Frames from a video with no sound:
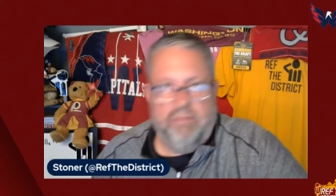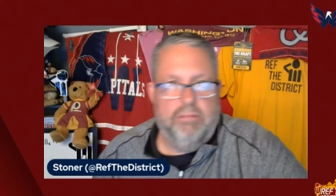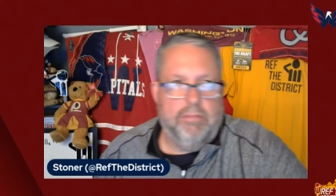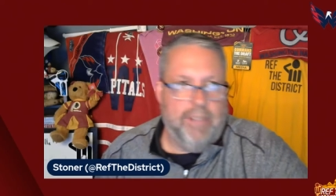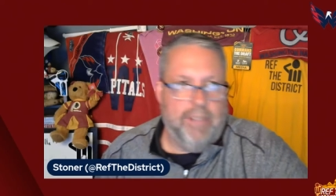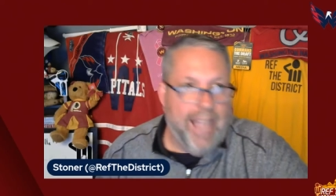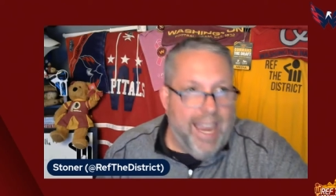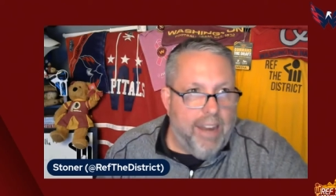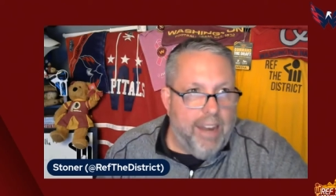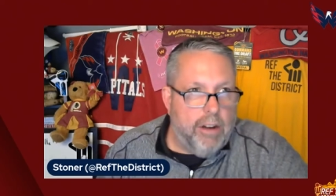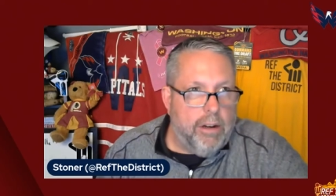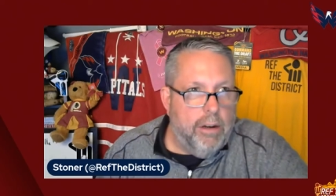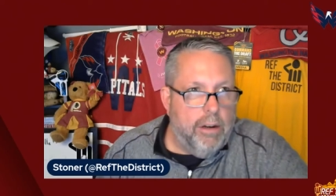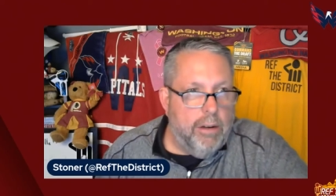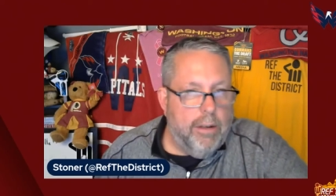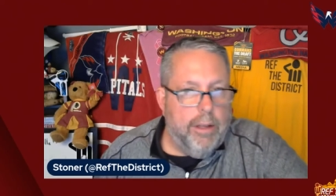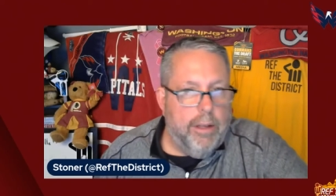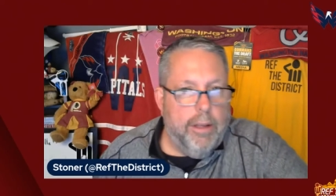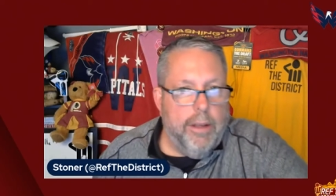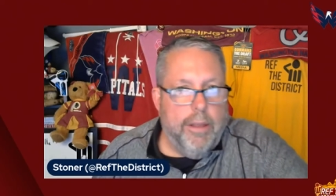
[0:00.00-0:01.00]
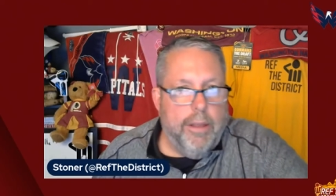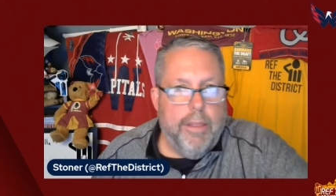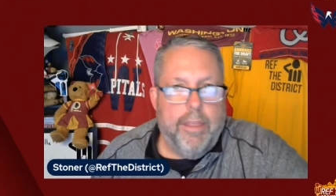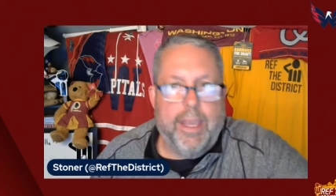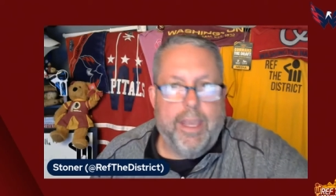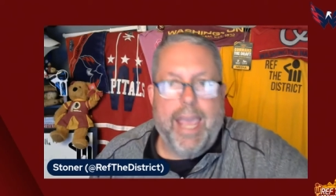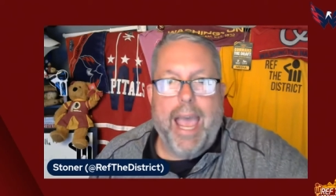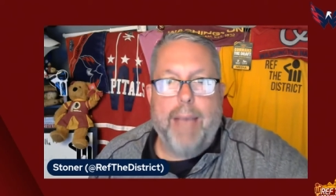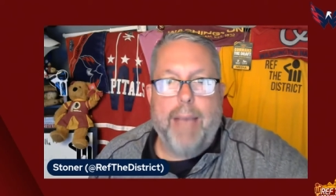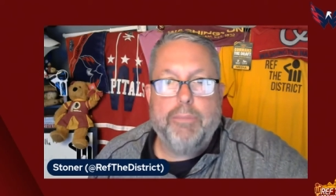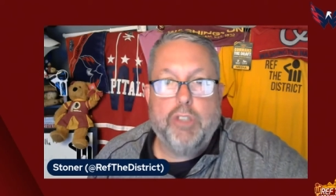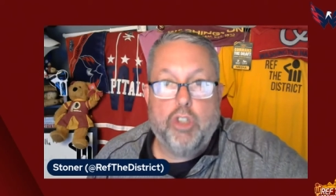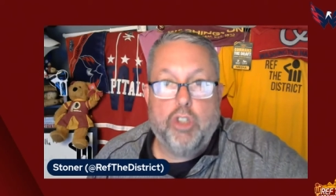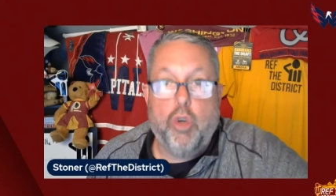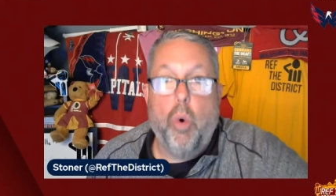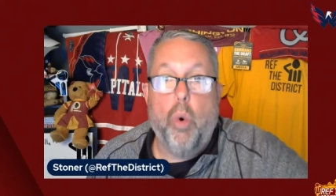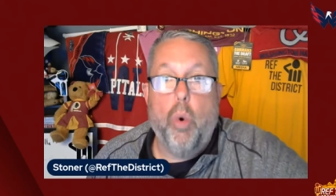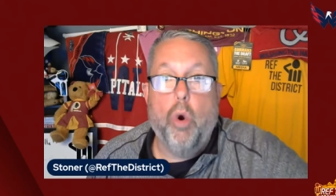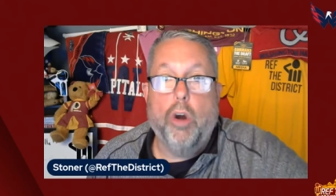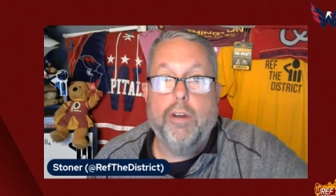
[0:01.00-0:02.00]
later, the Caps
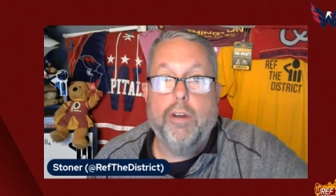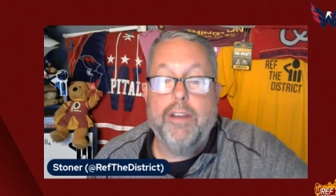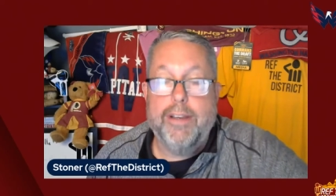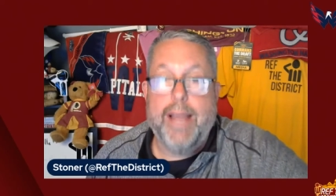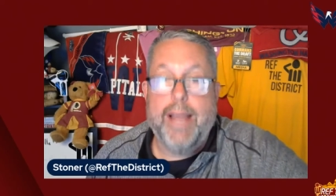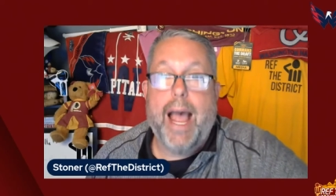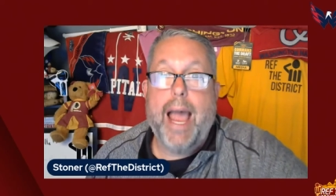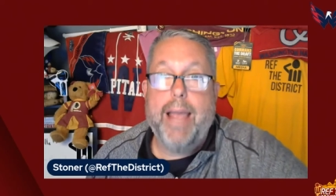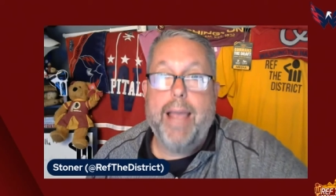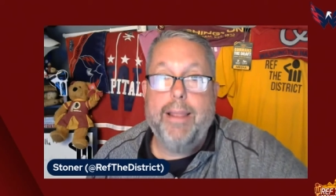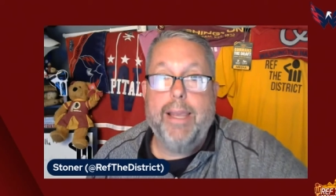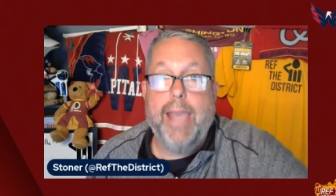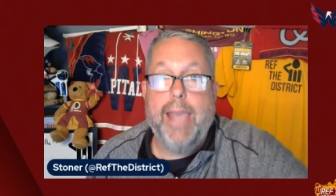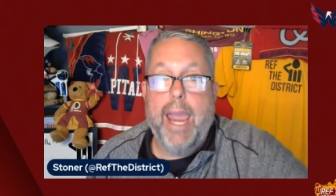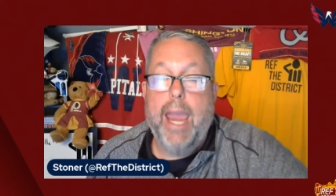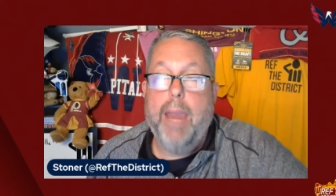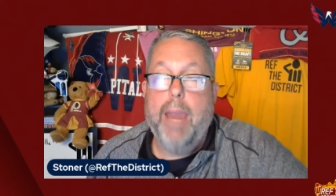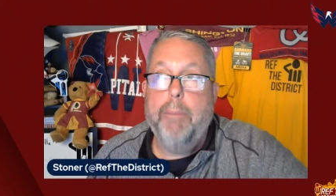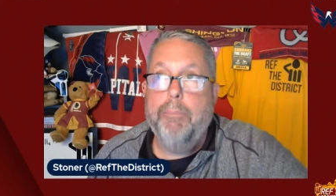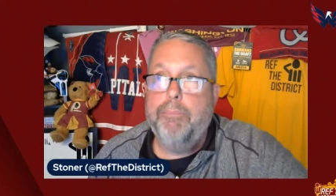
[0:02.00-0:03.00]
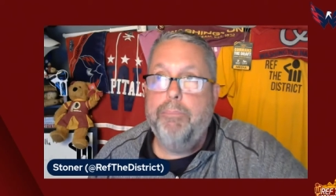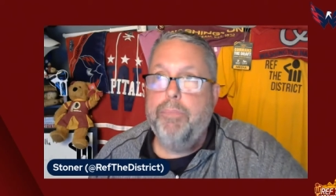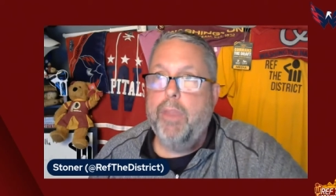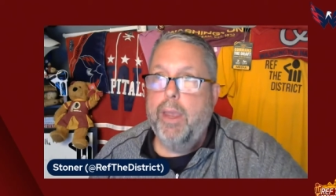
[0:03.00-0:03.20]
scored to tie the game.